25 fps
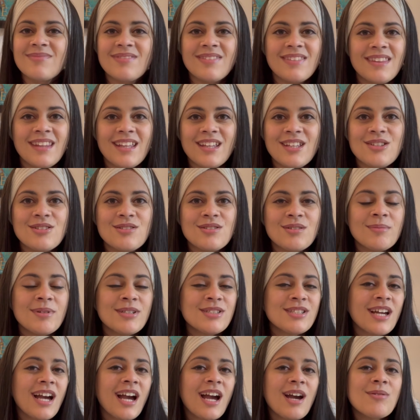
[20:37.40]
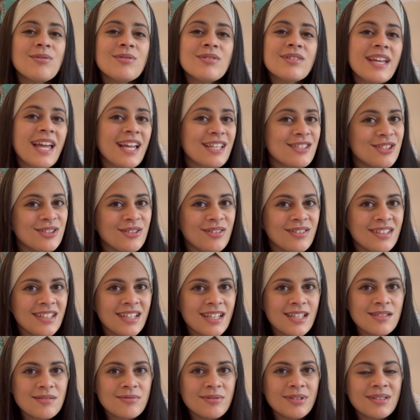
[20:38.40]
thank you so much. I will catch you on the
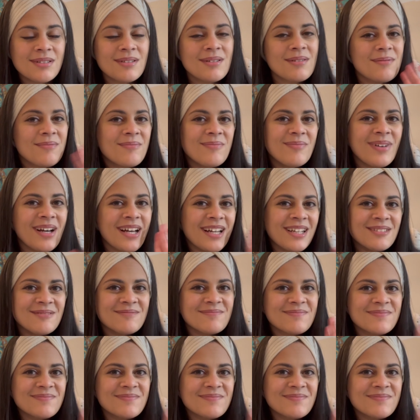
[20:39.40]
next one. Bye.